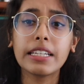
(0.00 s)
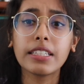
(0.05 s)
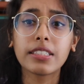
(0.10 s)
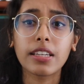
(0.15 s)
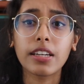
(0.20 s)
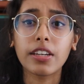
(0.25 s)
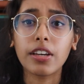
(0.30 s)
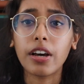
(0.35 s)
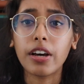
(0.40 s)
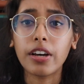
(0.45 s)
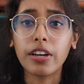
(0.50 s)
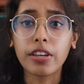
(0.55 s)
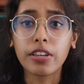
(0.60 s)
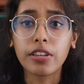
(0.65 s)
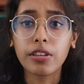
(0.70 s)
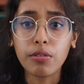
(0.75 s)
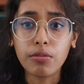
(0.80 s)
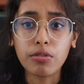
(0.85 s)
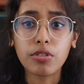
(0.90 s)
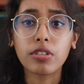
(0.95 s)
is a
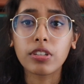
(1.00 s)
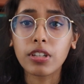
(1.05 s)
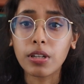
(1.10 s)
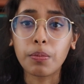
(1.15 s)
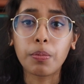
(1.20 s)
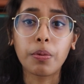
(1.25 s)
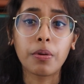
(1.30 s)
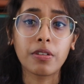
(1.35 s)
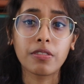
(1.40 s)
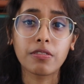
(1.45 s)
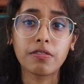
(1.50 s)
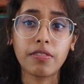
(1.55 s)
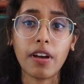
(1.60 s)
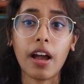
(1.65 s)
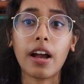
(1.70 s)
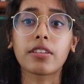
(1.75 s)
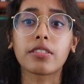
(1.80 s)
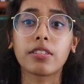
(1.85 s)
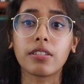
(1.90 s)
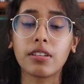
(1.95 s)
hugely important
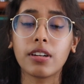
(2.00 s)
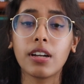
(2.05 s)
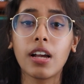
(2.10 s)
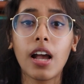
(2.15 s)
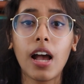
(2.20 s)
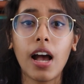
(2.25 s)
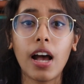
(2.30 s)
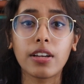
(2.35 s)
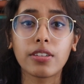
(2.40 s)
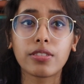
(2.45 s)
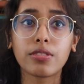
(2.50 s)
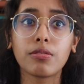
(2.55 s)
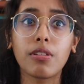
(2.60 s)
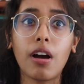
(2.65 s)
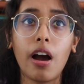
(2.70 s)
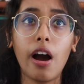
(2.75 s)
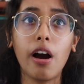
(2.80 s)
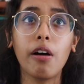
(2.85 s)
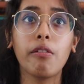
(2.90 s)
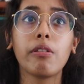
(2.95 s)
factor as to
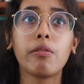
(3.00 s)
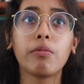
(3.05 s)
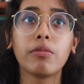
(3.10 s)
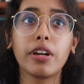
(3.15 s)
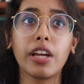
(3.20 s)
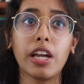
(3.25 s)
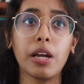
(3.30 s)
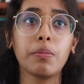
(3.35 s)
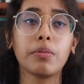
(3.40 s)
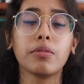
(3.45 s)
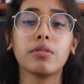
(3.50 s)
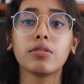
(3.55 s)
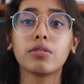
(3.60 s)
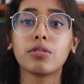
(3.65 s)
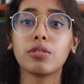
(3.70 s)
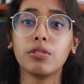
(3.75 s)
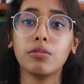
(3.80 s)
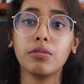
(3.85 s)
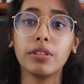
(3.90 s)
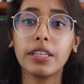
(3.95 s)
how we were able
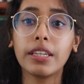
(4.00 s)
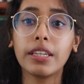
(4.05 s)
to to